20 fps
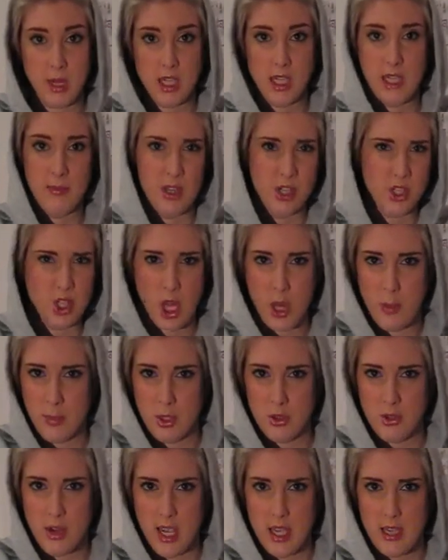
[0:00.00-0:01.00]
I need my German
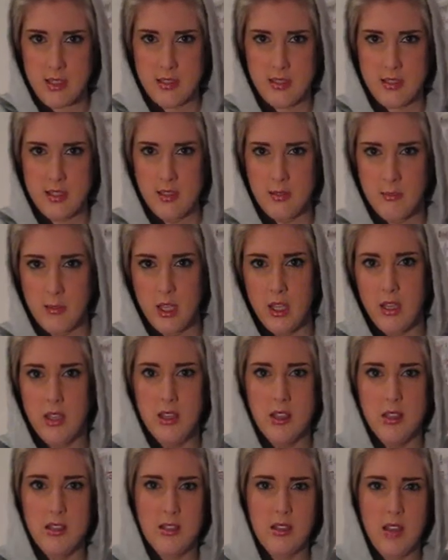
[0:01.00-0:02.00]
address
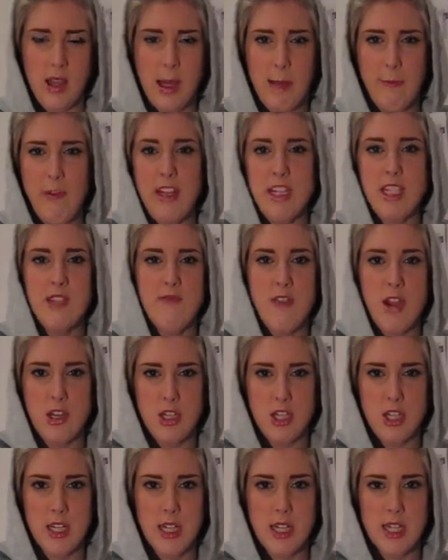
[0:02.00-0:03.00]
because I am actually
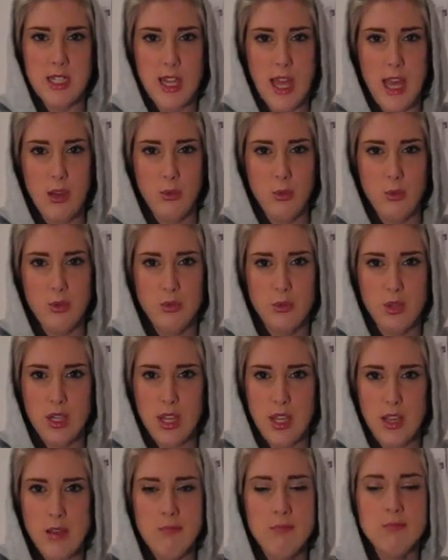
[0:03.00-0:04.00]
registered at the town hall
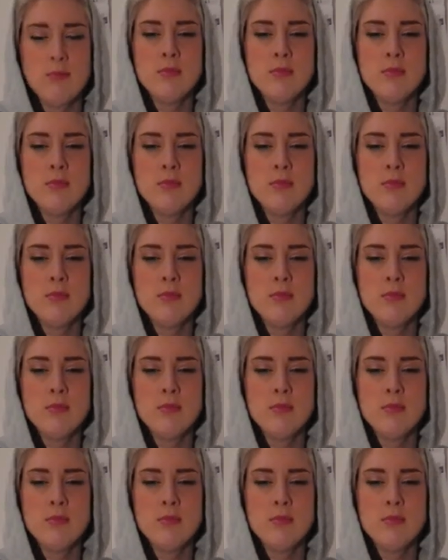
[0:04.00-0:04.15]
here.